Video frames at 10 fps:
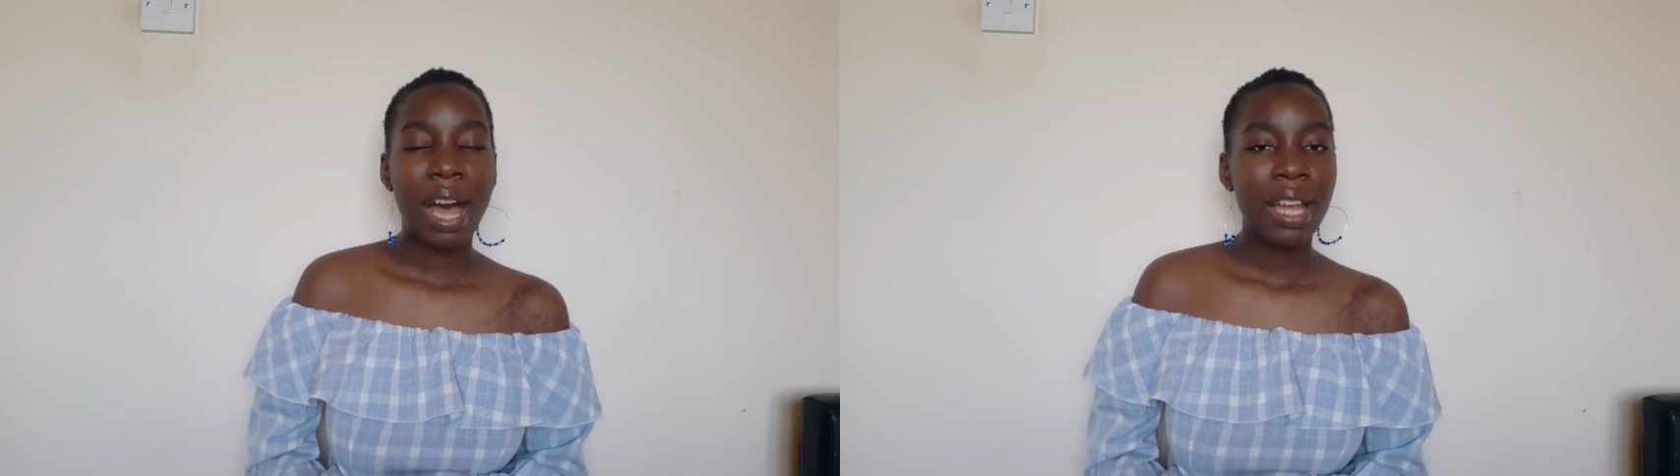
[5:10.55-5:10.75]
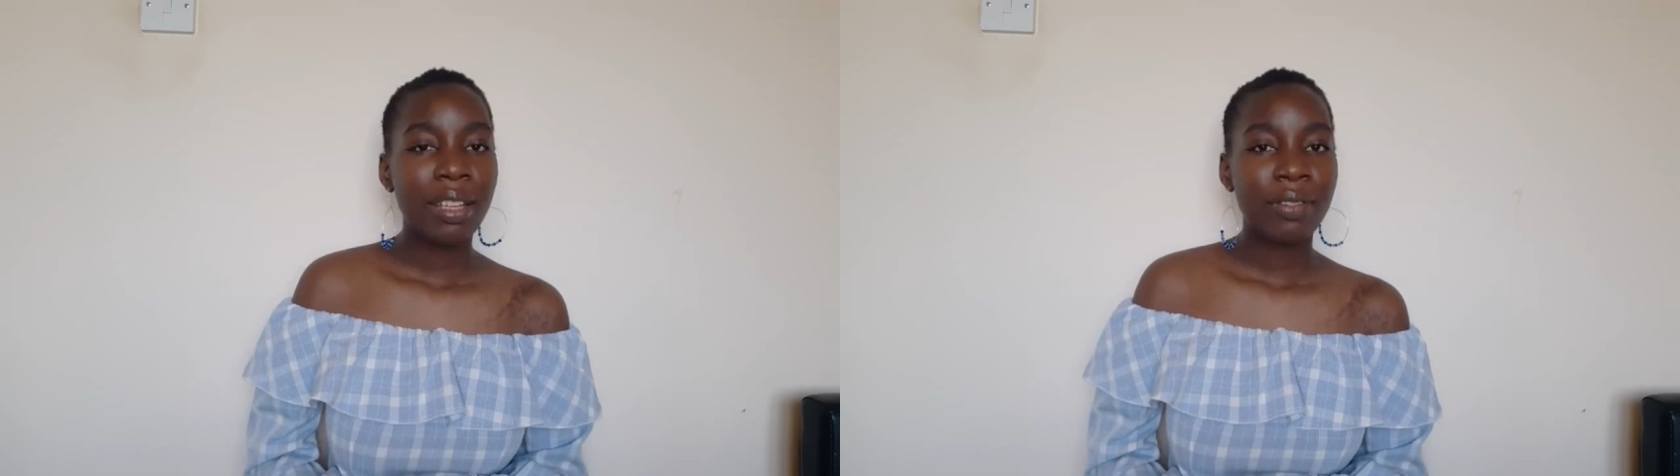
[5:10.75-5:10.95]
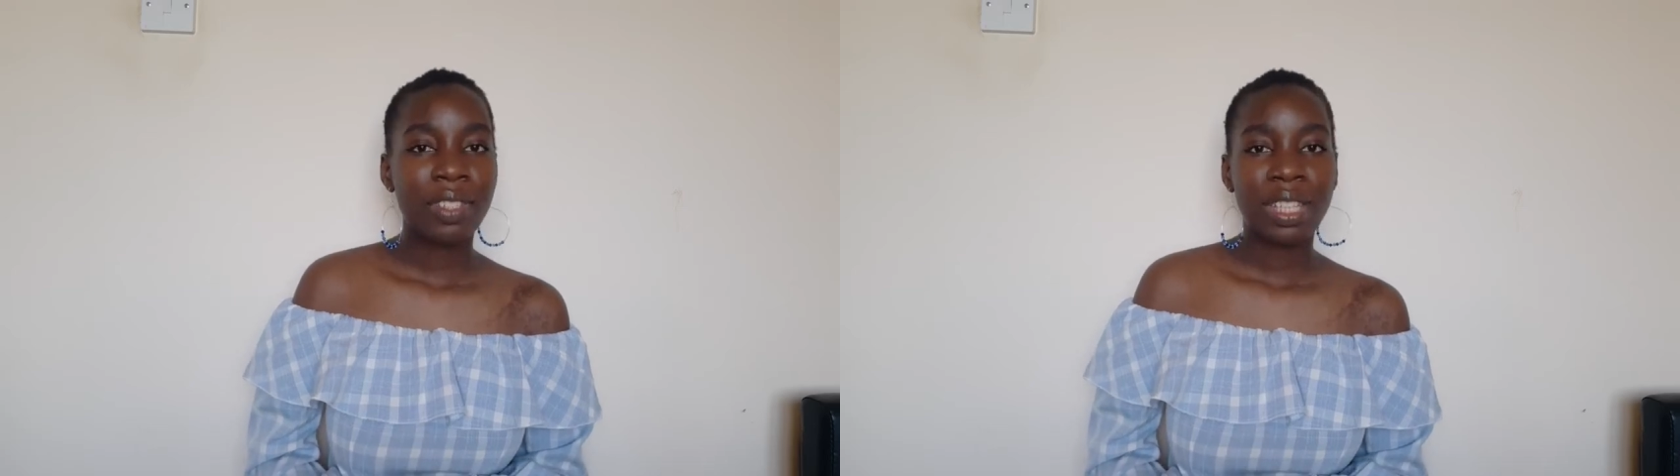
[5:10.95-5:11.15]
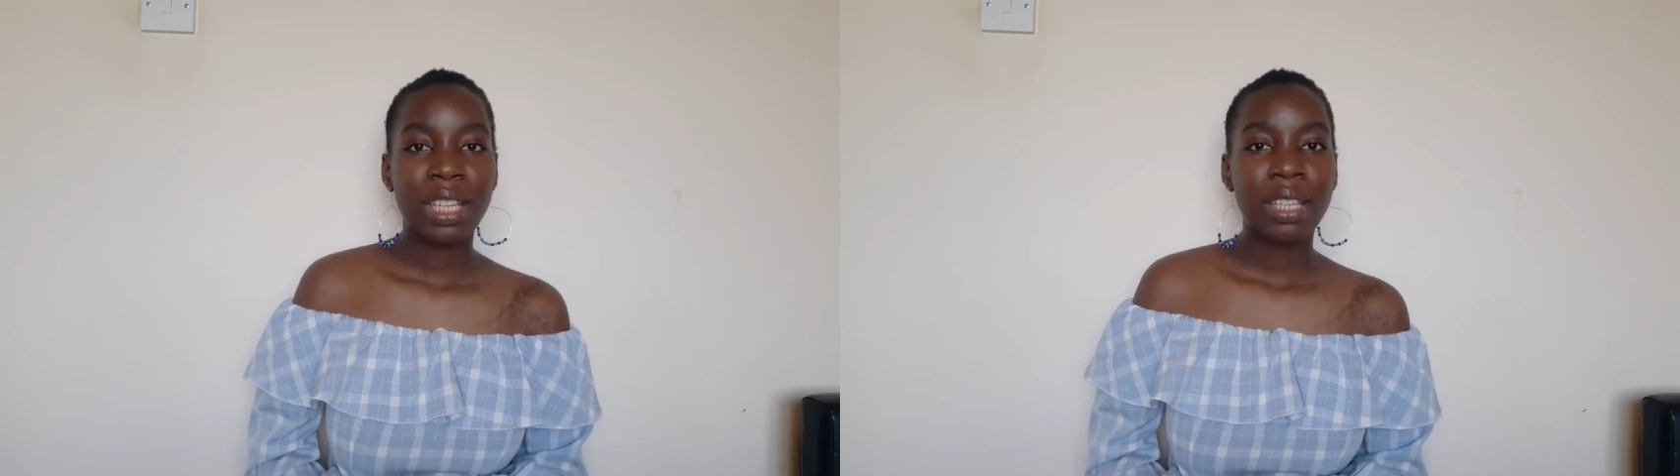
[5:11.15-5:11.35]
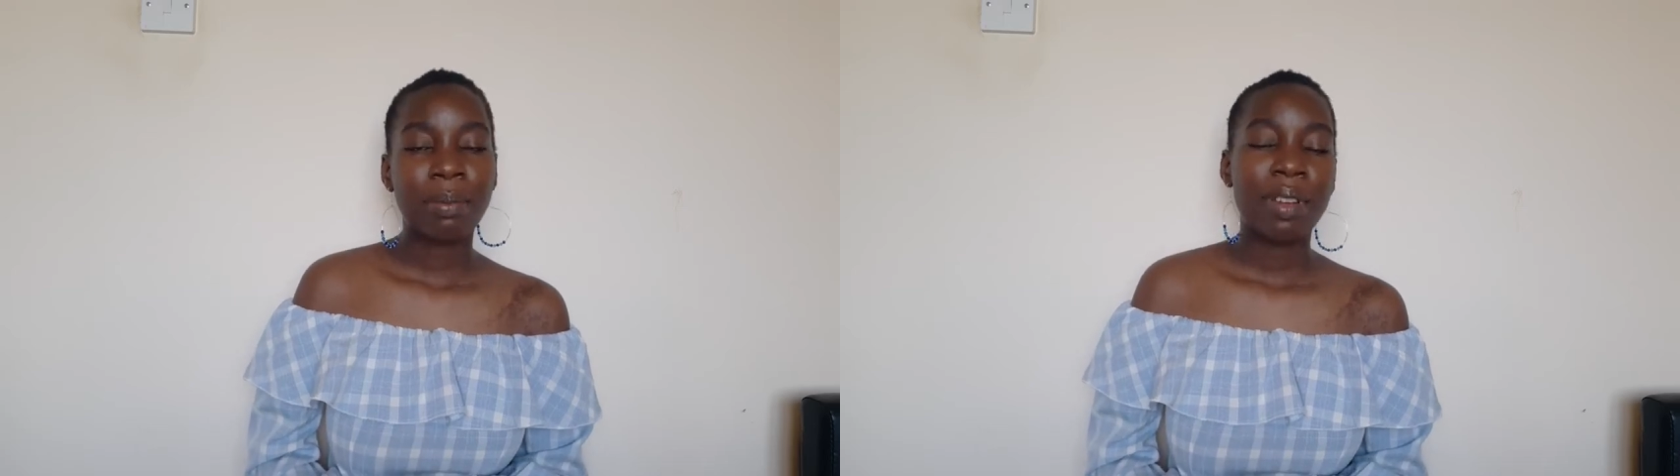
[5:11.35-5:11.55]
I've
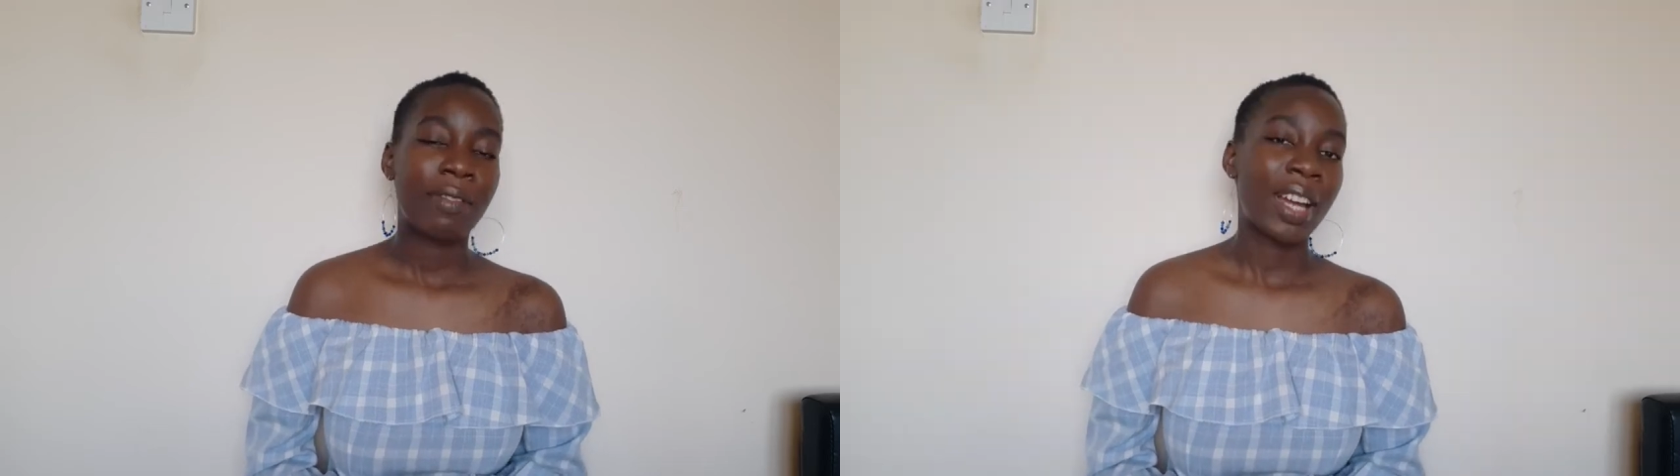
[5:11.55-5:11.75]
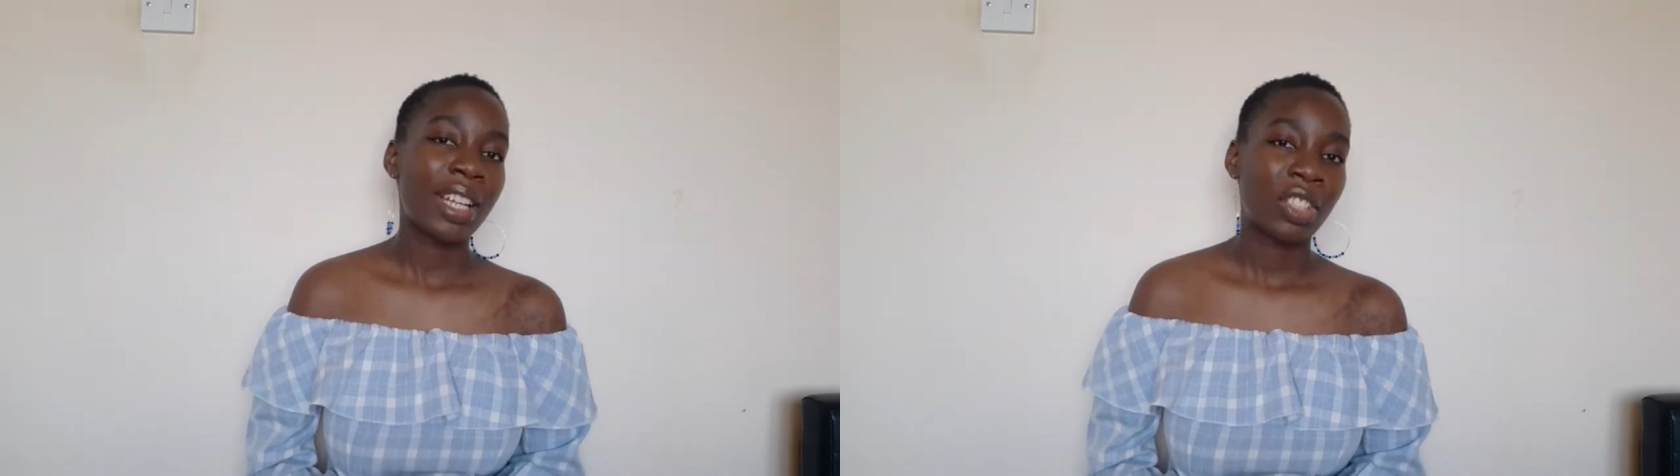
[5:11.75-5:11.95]
seen my fair